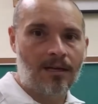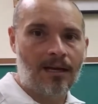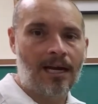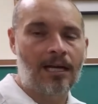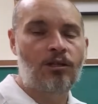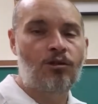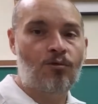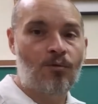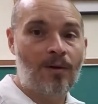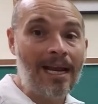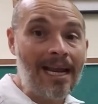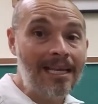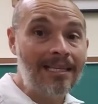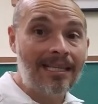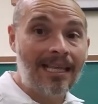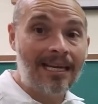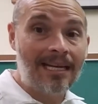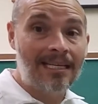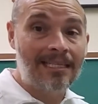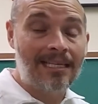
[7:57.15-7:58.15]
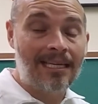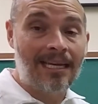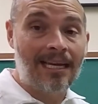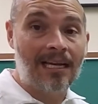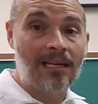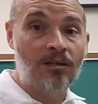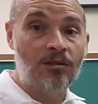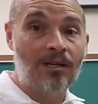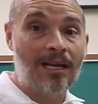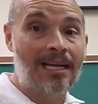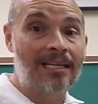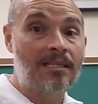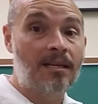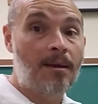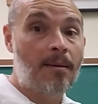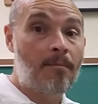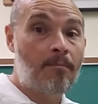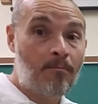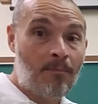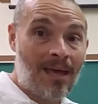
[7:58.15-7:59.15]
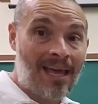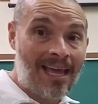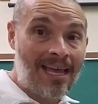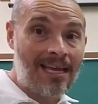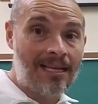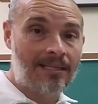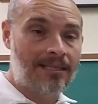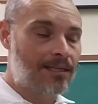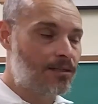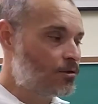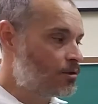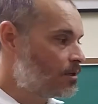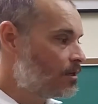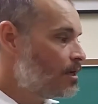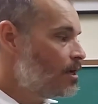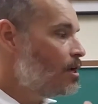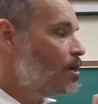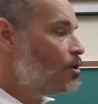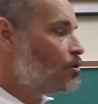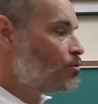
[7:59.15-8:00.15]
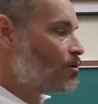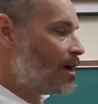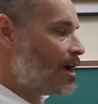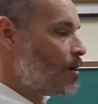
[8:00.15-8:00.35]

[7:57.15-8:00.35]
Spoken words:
I translate it into English as pay attention. So I